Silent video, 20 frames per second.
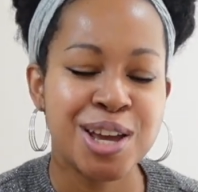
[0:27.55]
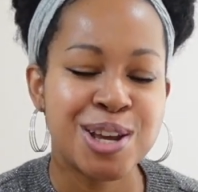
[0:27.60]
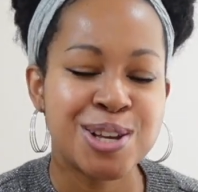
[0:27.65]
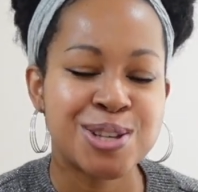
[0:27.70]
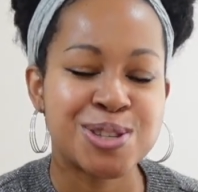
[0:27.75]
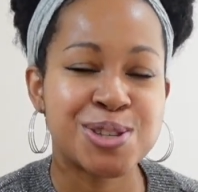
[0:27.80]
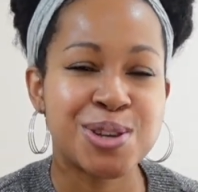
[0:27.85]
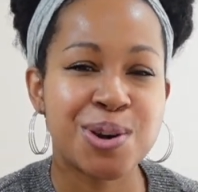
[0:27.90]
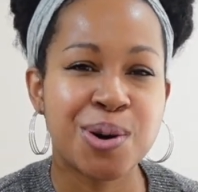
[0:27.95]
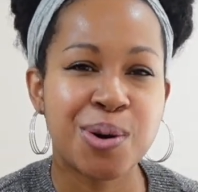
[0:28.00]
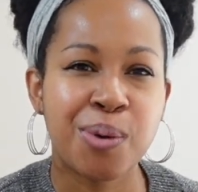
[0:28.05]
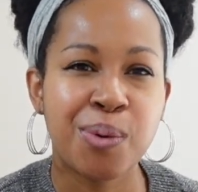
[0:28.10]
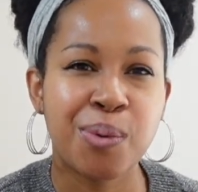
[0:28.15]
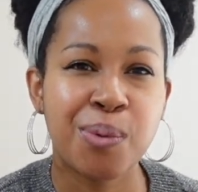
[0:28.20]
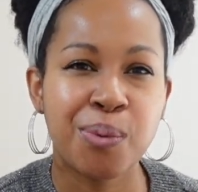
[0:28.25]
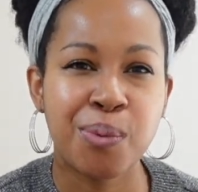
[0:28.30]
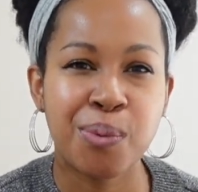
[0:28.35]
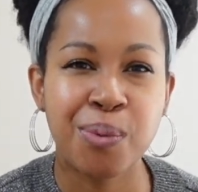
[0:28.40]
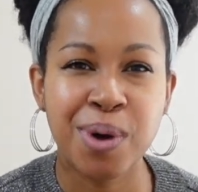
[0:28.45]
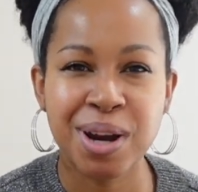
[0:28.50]
So
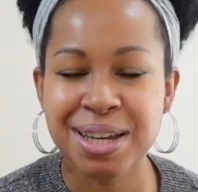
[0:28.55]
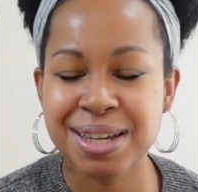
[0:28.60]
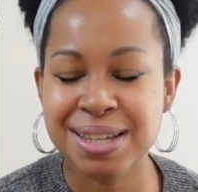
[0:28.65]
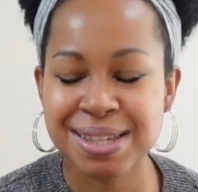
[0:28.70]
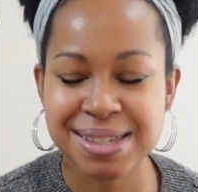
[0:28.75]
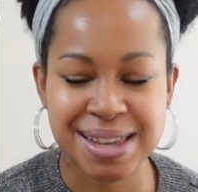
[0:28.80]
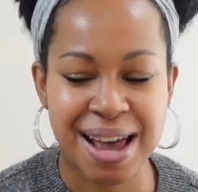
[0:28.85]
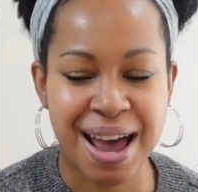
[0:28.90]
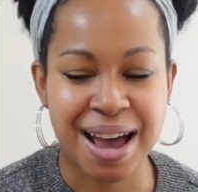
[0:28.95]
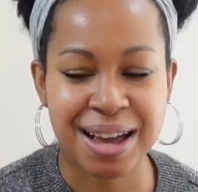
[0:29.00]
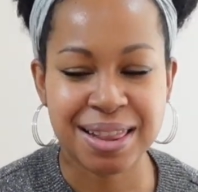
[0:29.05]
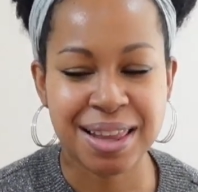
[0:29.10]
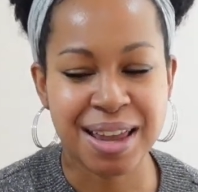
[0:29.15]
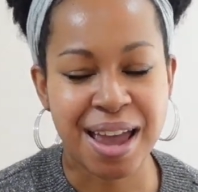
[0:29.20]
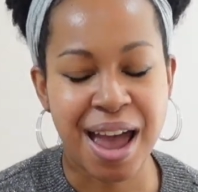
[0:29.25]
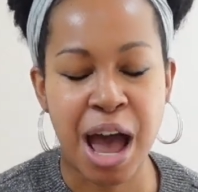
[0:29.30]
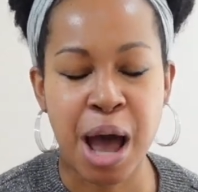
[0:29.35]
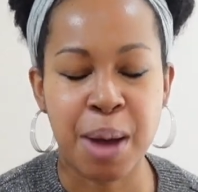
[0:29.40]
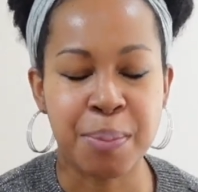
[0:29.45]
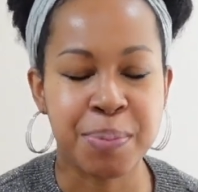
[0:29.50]
what exactly
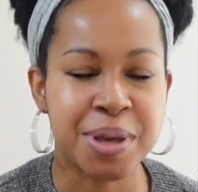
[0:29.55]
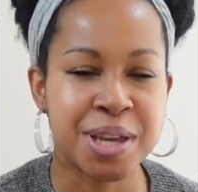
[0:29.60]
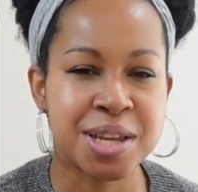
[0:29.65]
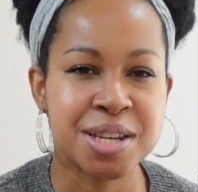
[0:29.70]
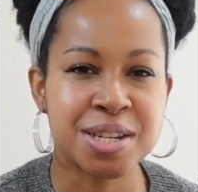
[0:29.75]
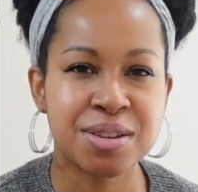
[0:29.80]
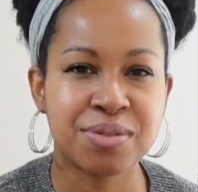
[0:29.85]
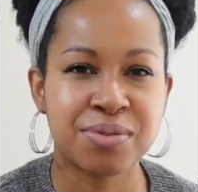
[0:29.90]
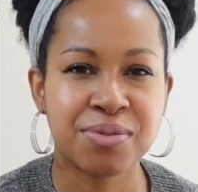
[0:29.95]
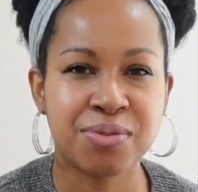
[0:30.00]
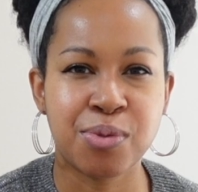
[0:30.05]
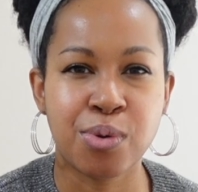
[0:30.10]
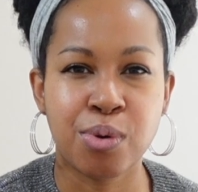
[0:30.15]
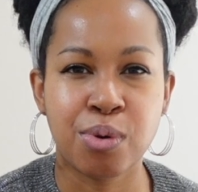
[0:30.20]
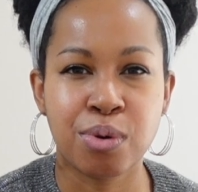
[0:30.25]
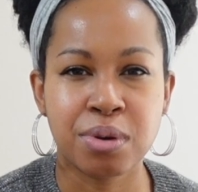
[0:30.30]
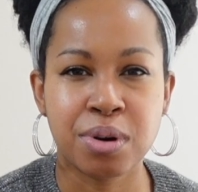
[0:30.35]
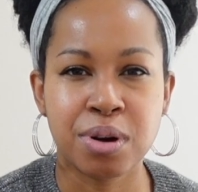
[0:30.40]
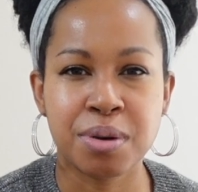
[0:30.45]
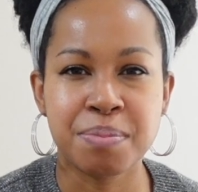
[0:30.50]
happened
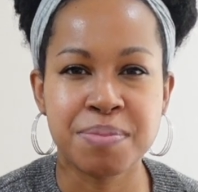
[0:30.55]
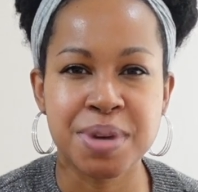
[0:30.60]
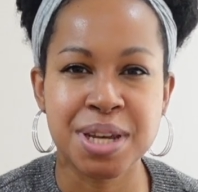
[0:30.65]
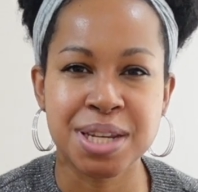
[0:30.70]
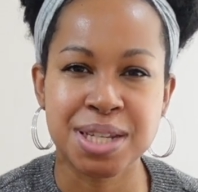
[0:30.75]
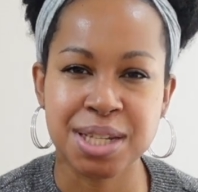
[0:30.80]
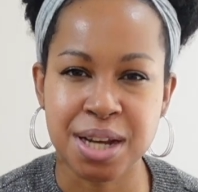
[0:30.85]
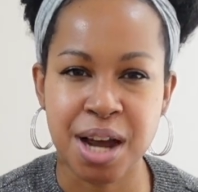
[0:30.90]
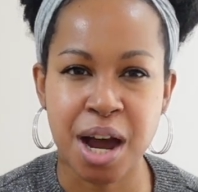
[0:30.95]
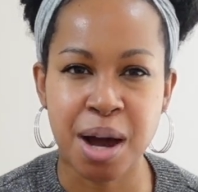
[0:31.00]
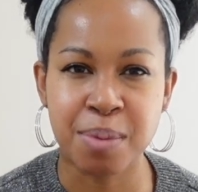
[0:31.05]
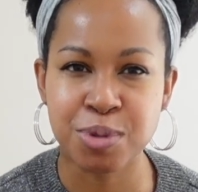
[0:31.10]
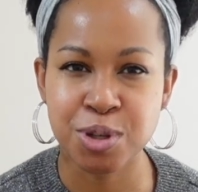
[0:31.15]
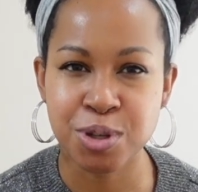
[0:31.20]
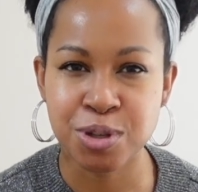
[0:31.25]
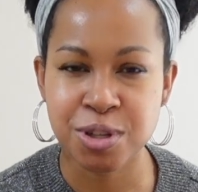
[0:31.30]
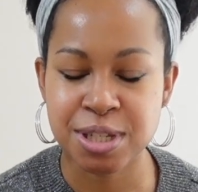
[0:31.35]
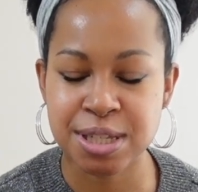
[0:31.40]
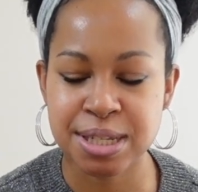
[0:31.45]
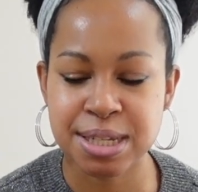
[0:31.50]
for me to come to
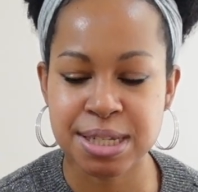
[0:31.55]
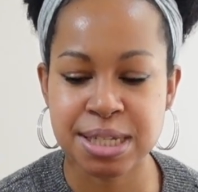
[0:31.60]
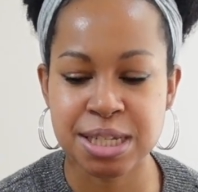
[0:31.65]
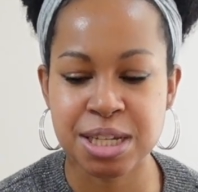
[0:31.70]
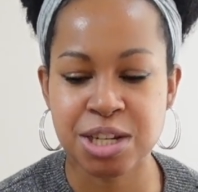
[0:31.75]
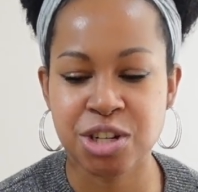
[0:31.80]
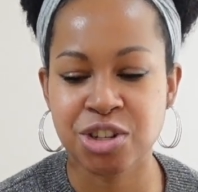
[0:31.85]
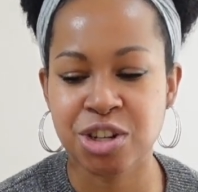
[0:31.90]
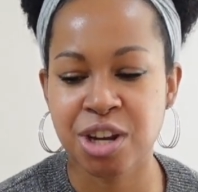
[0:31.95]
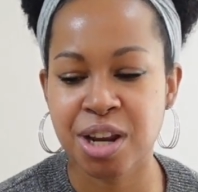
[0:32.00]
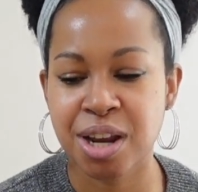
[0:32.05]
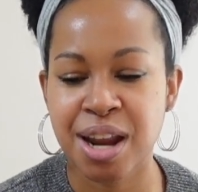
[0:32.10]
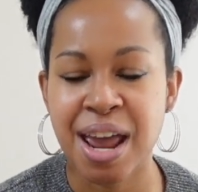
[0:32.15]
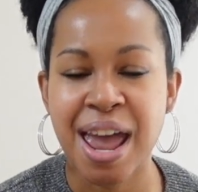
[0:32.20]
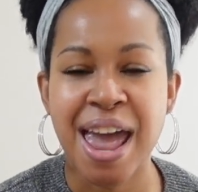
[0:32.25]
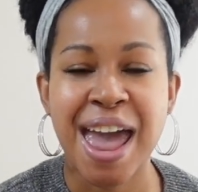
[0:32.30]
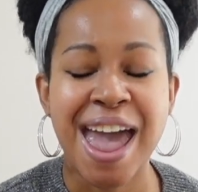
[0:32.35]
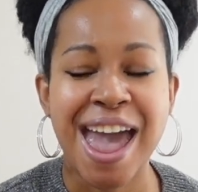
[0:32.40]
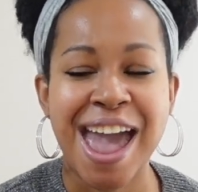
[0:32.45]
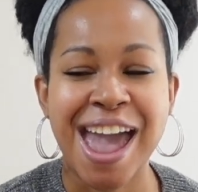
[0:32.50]
this decision,
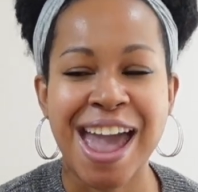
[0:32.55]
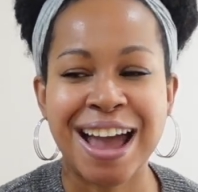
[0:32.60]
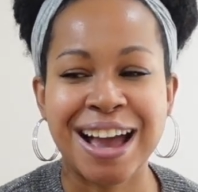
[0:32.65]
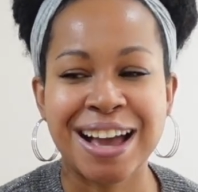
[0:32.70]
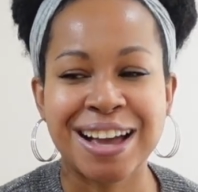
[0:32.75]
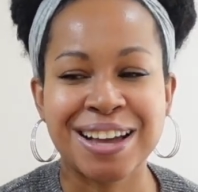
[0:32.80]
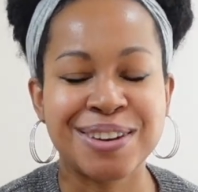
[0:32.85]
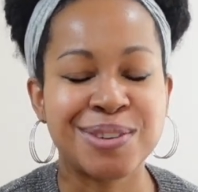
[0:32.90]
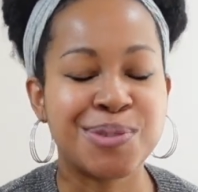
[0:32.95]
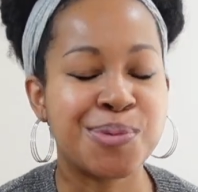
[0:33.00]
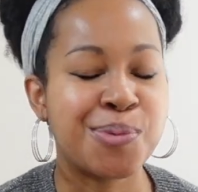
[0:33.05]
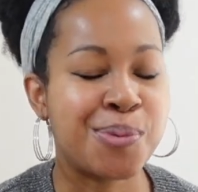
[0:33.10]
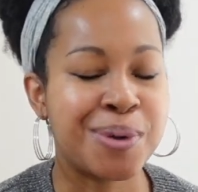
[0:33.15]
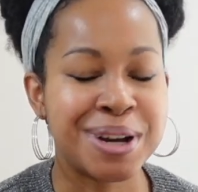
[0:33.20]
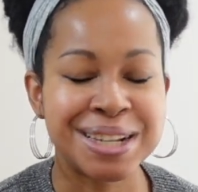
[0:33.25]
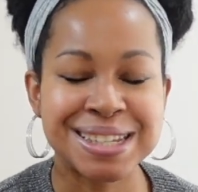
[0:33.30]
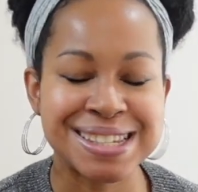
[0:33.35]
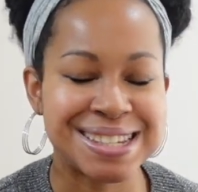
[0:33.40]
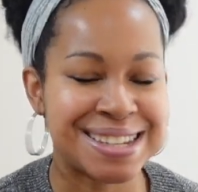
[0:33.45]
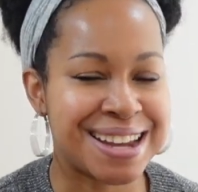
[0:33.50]
and
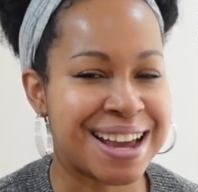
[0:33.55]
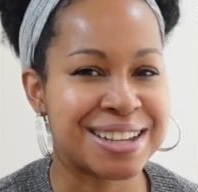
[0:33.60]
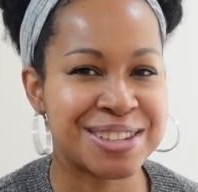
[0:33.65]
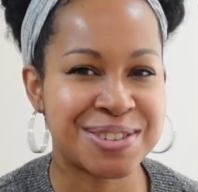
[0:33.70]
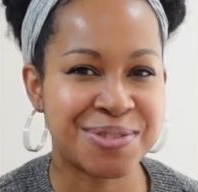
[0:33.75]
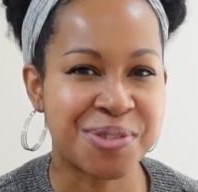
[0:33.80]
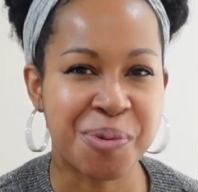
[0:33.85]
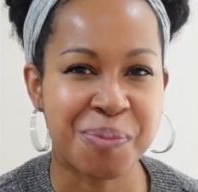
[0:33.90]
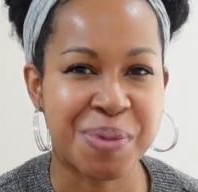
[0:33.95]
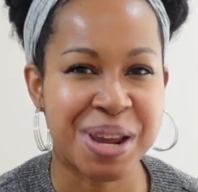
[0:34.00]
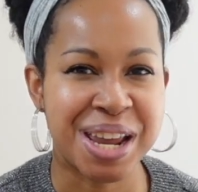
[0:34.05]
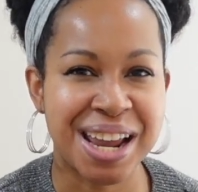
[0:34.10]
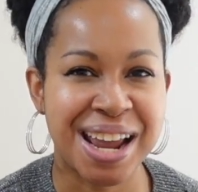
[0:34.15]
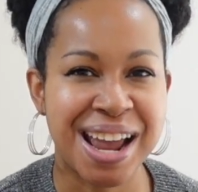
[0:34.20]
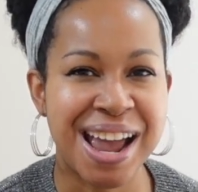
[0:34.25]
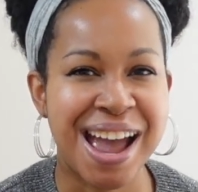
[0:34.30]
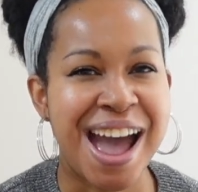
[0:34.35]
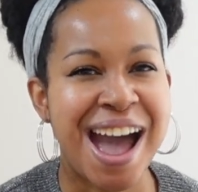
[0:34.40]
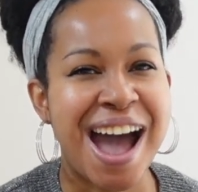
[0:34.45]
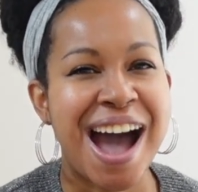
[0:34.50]
what's next for me?